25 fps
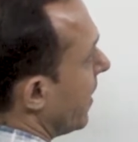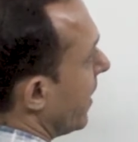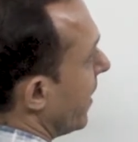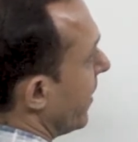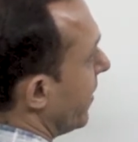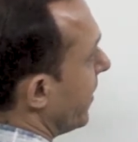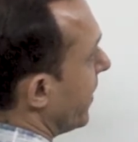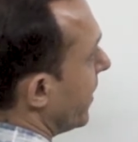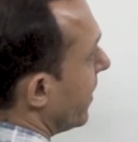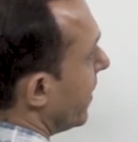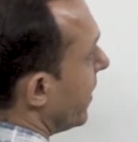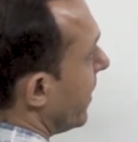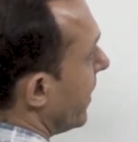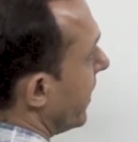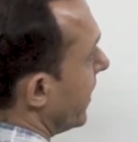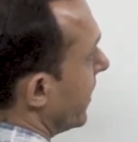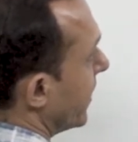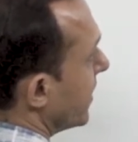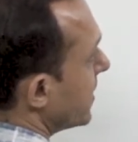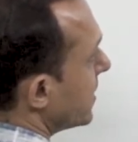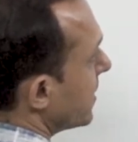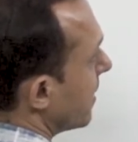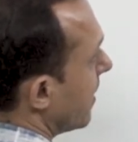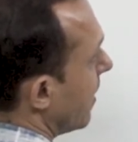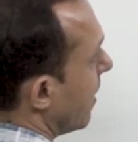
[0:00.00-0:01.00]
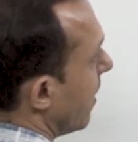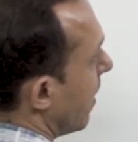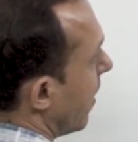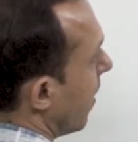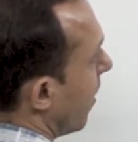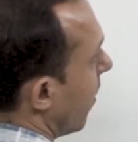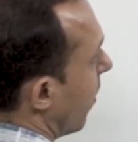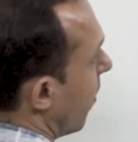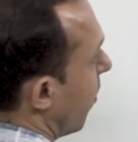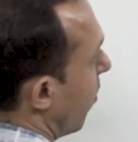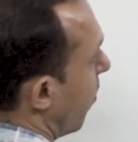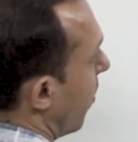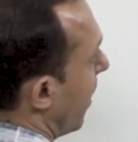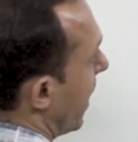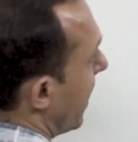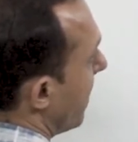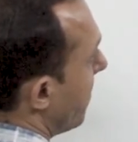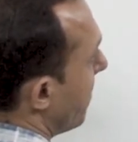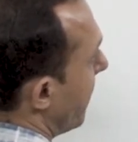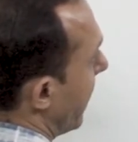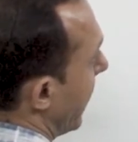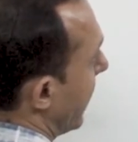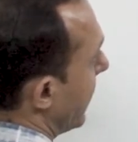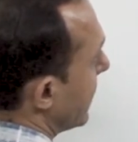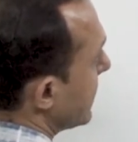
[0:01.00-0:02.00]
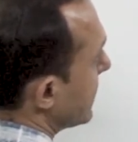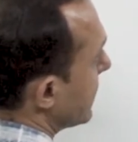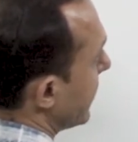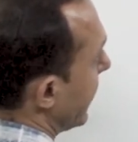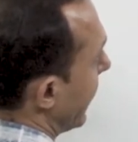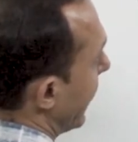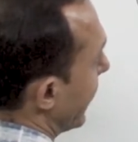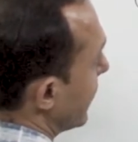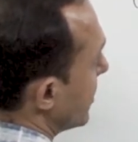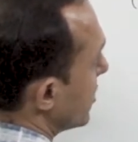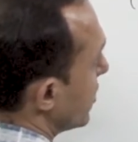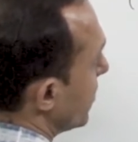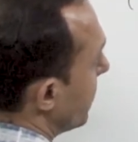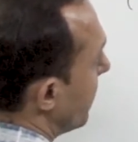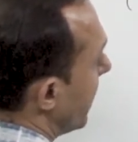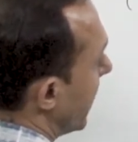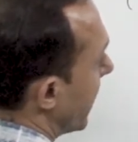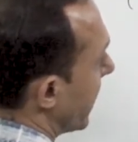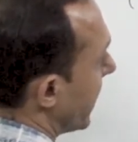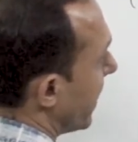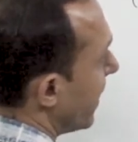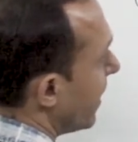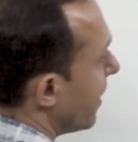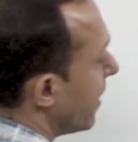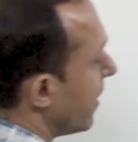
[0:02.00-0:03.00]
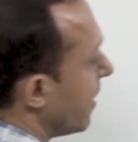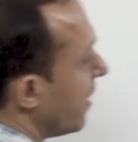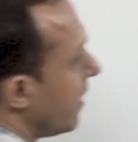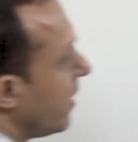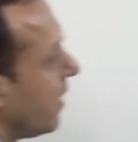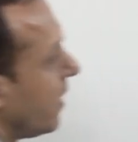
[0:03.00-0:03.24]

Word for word: and then it is 1 minus x to the power n.